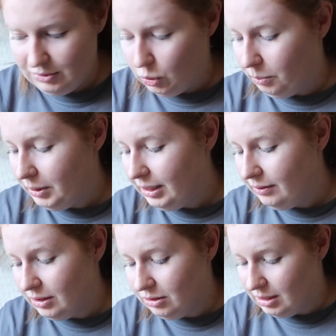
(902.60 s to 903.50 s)
don't
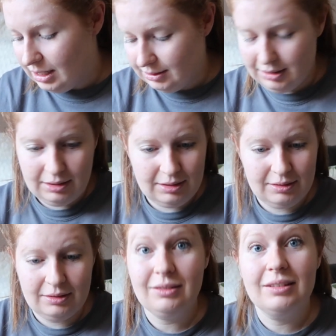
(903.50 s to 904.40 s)
believe it unless
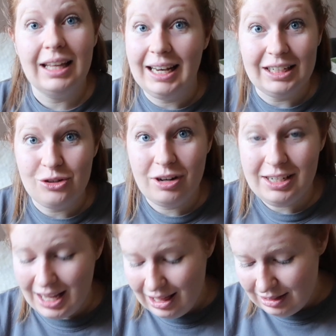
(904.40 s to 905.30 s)
it
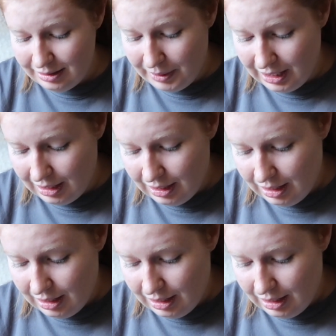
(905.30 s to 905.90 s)
literally tells me.